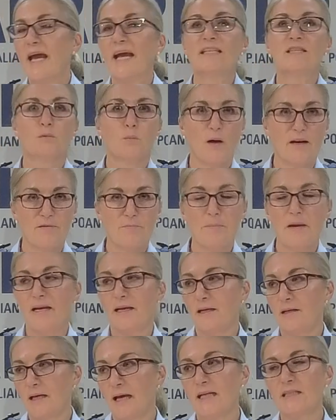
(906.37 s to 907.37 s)
It's one of
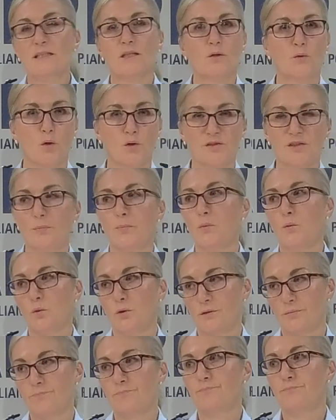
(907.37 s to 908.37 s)
many. It's across the
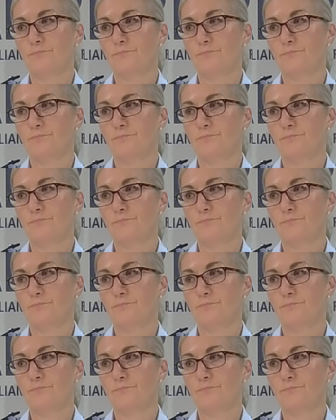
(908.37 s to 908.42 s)
board.